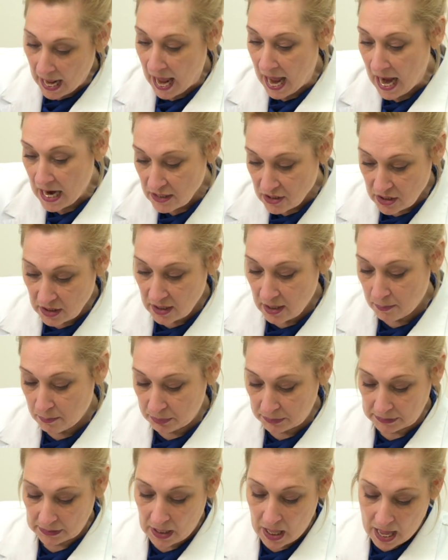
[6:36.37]
actually
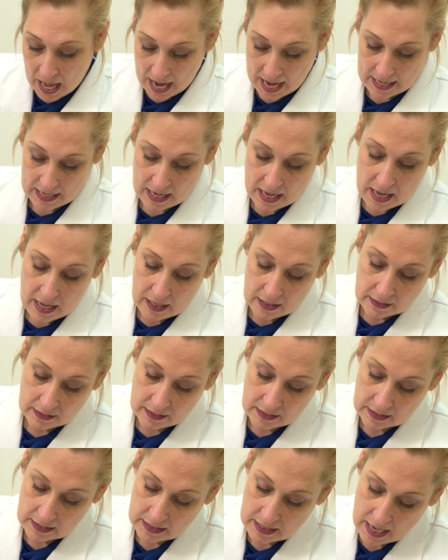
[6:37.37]
apply
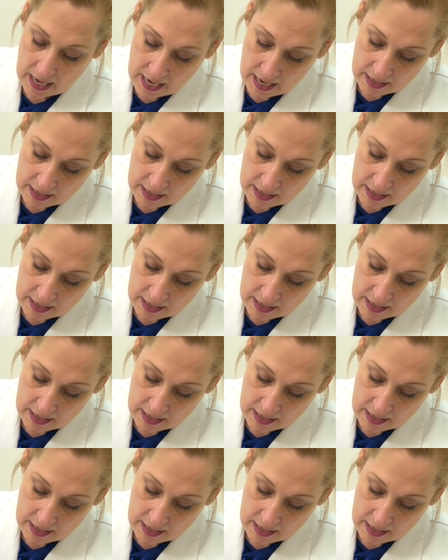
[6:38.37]
the